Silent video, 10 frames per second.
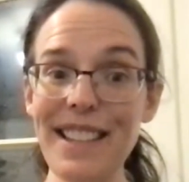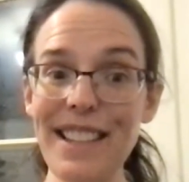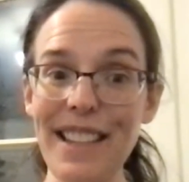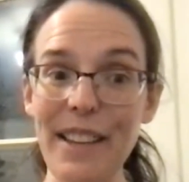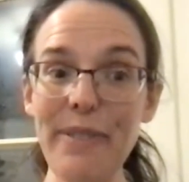
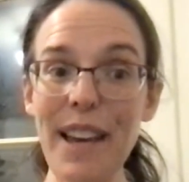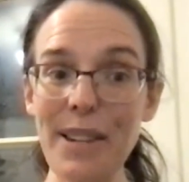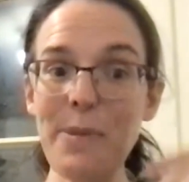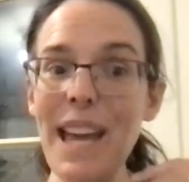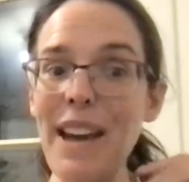In
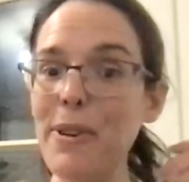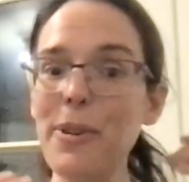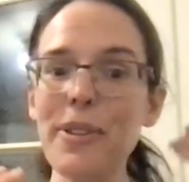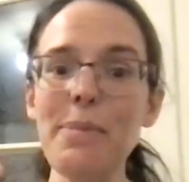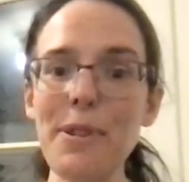fact, we have a
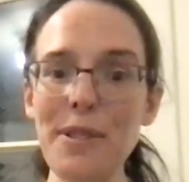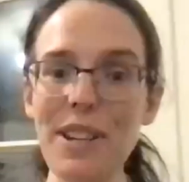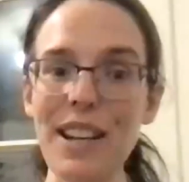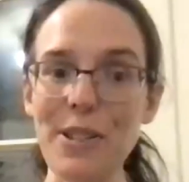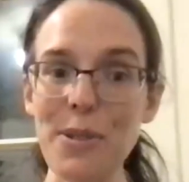whole
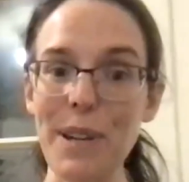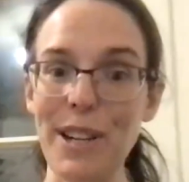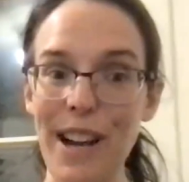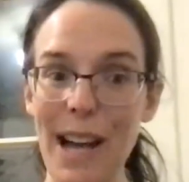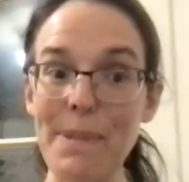community on
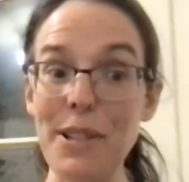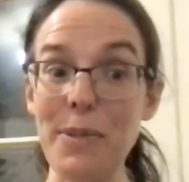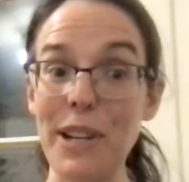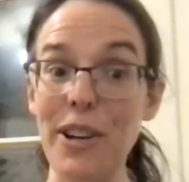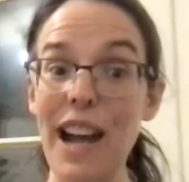Twitter, Epi
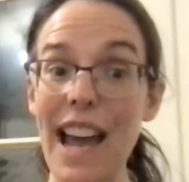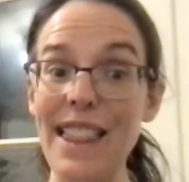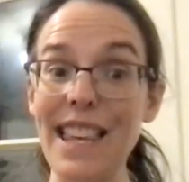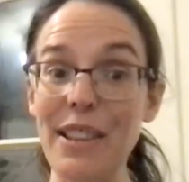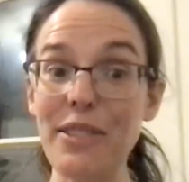Twitter,
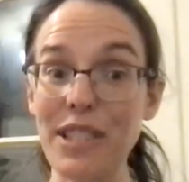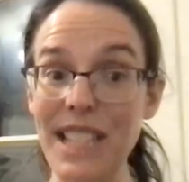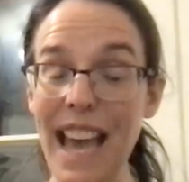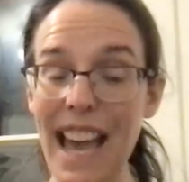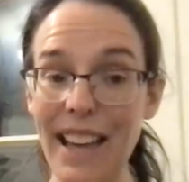and the
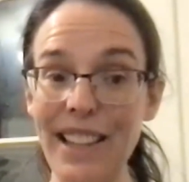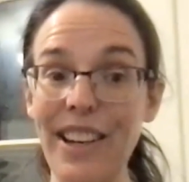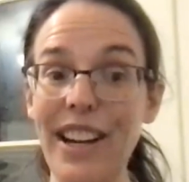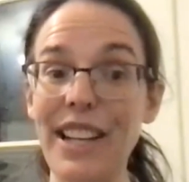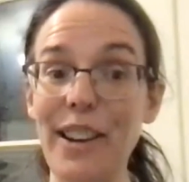
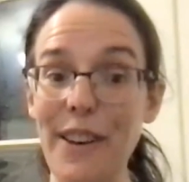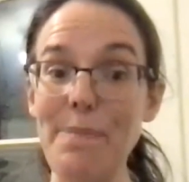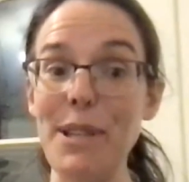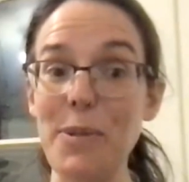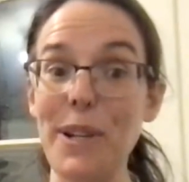tagline of
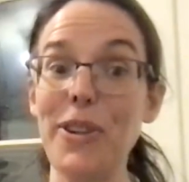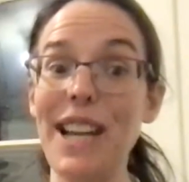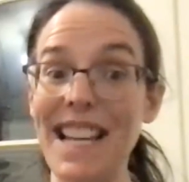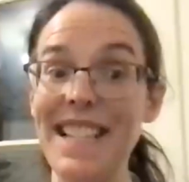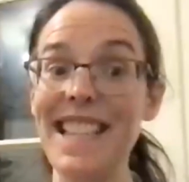Epi Twitter
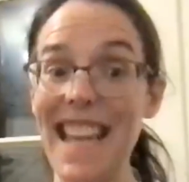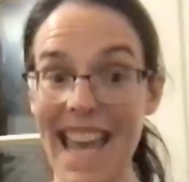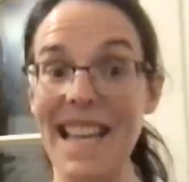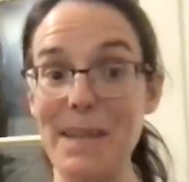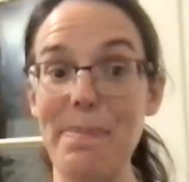is
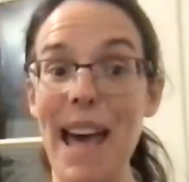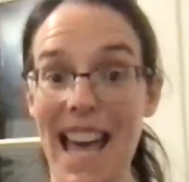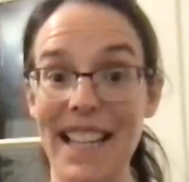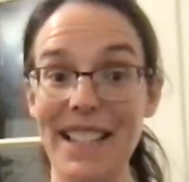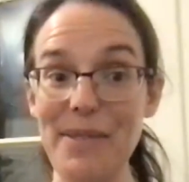"it
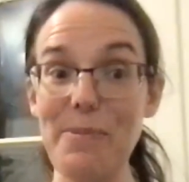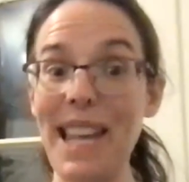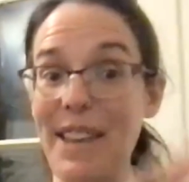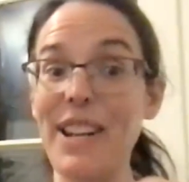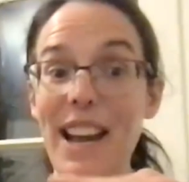depends." We
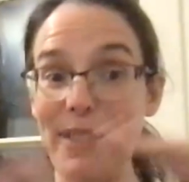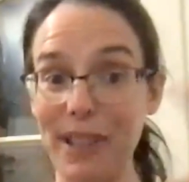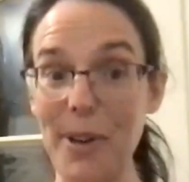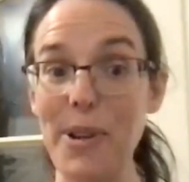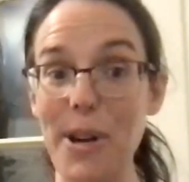even have a
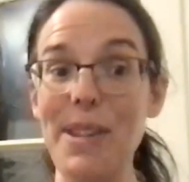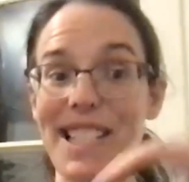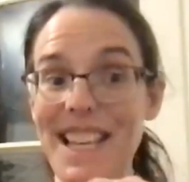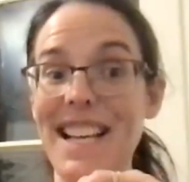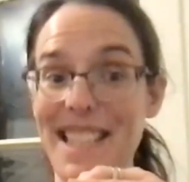logo that
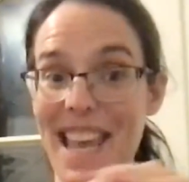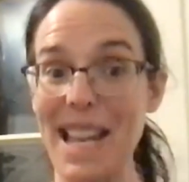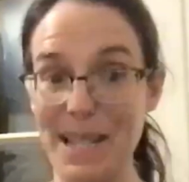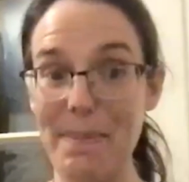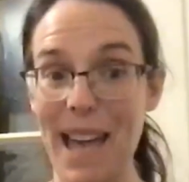says
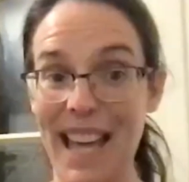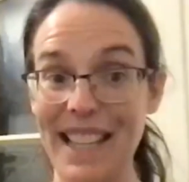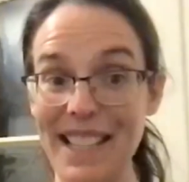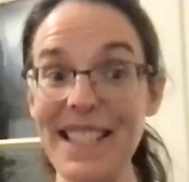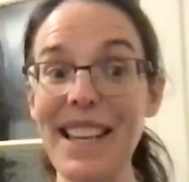"it
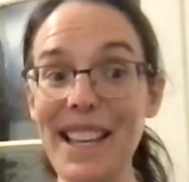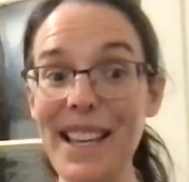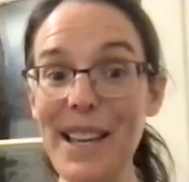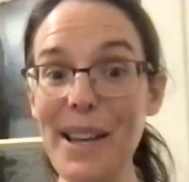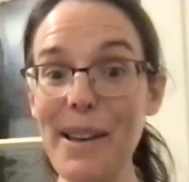depends,"
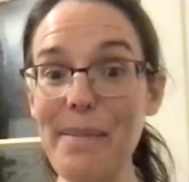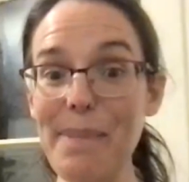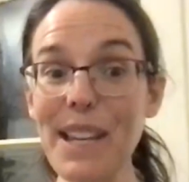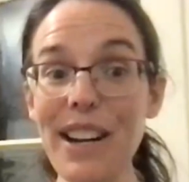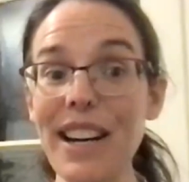
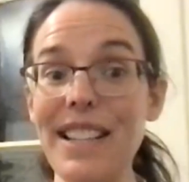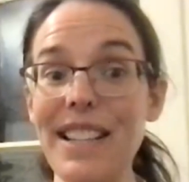because